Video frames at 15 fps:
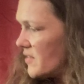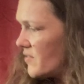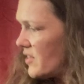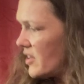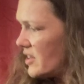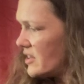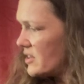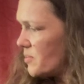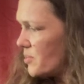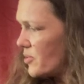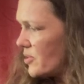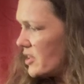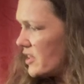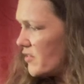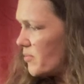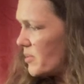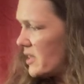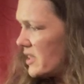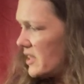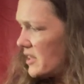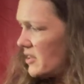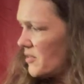Very supportive,
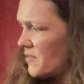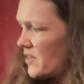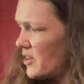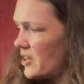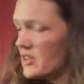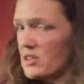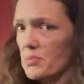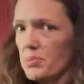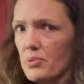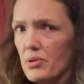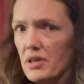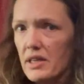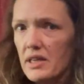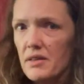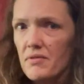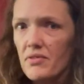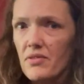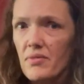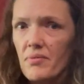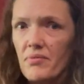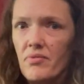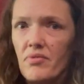buddy. You're very supportive.
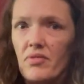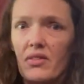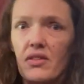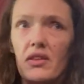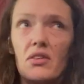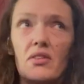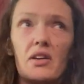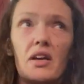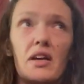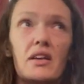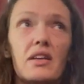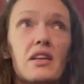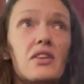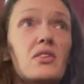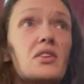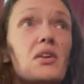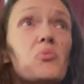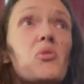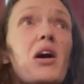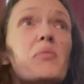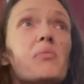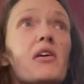Okay. Can you come
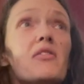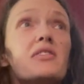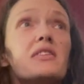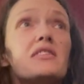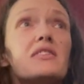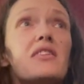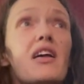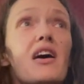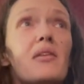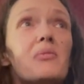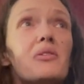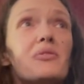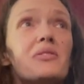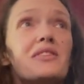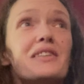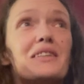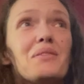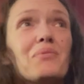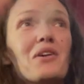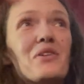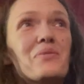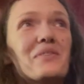wipe off his slobber when you get a
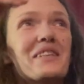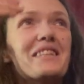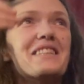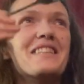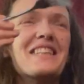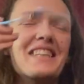moment?